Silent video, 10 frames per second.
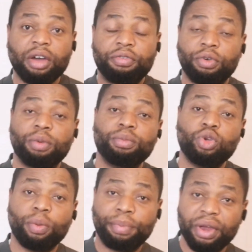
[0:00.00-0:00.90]
from
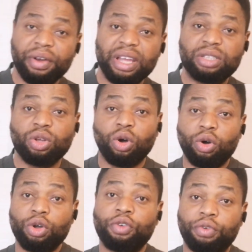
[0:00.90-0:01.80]
your parents
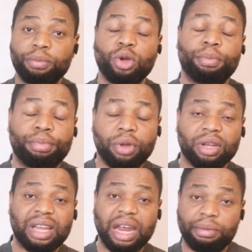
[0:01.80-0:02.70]
or from your
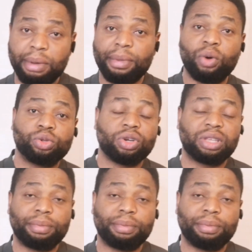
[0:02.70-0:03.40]
bloodline. Remember, we talked